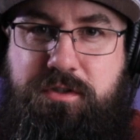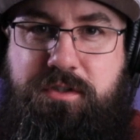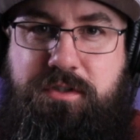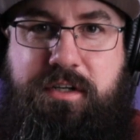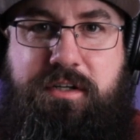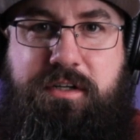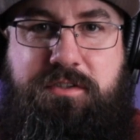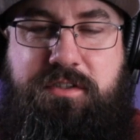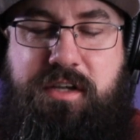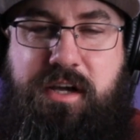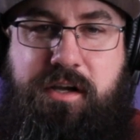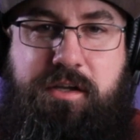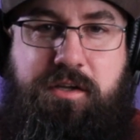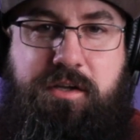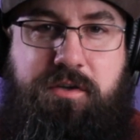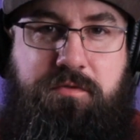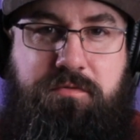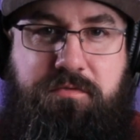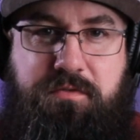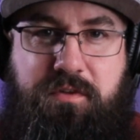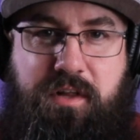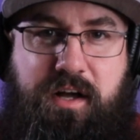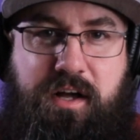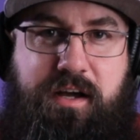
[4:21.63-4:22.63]
Here's how you can
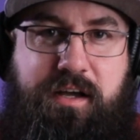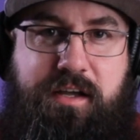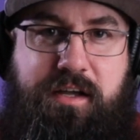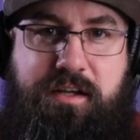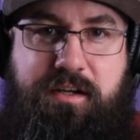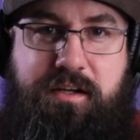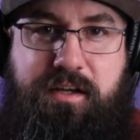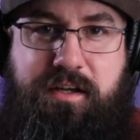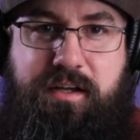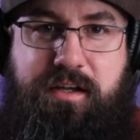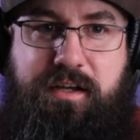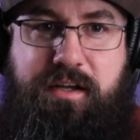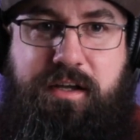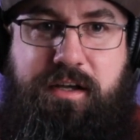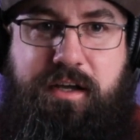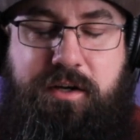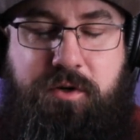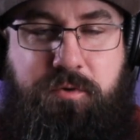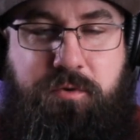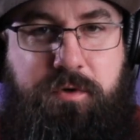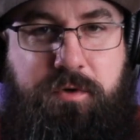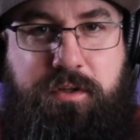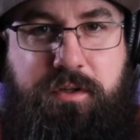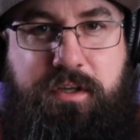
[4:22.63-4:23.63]
fly it, and a
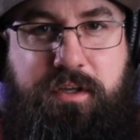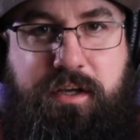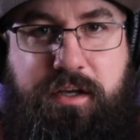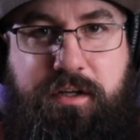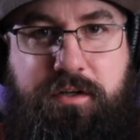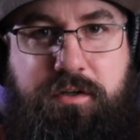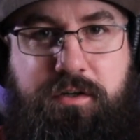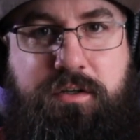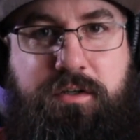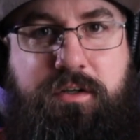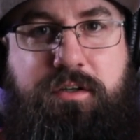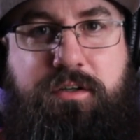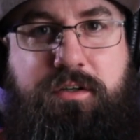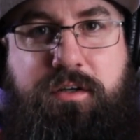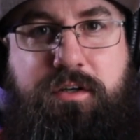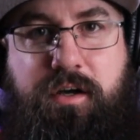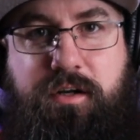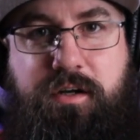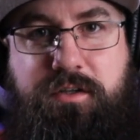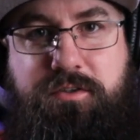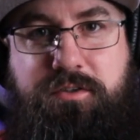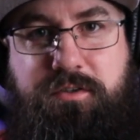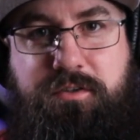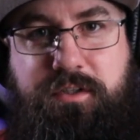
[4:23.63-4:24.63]
really
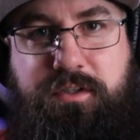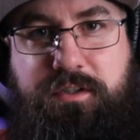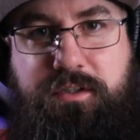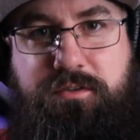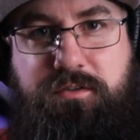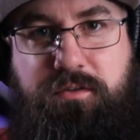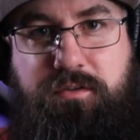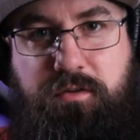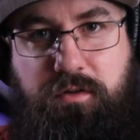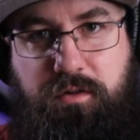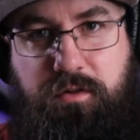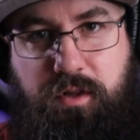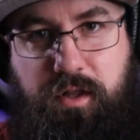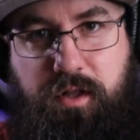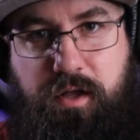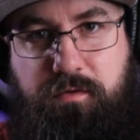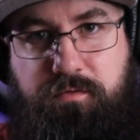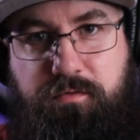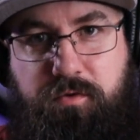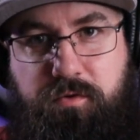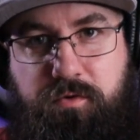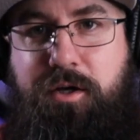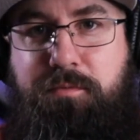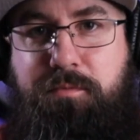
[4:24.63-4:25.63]
introductory
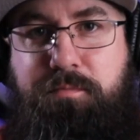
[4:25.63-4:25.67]
level.